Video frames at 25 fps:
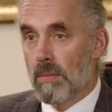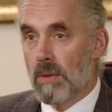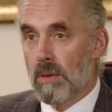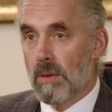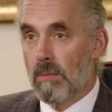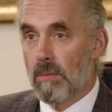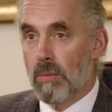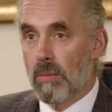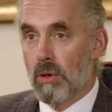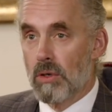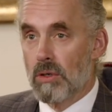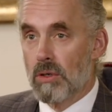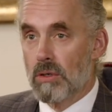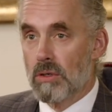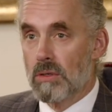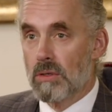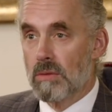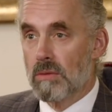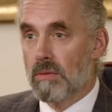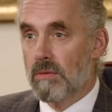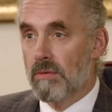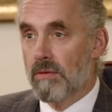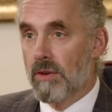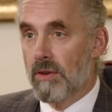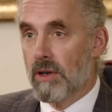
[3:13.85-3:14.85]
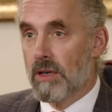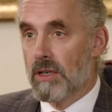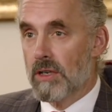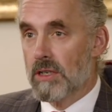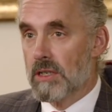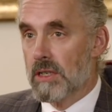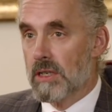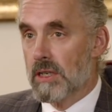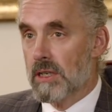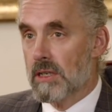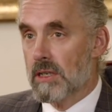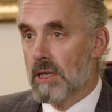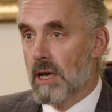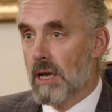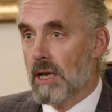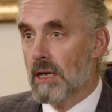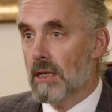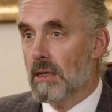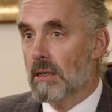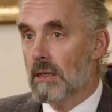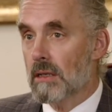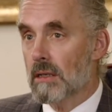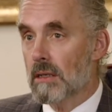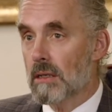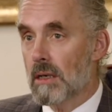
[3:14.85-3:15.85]
the book's variously
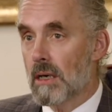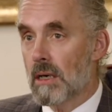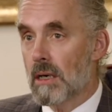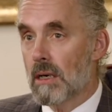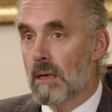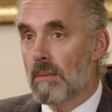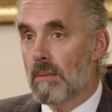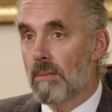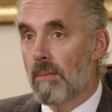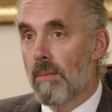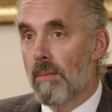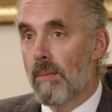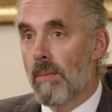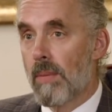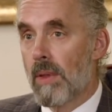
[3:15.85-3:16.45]
titled, um,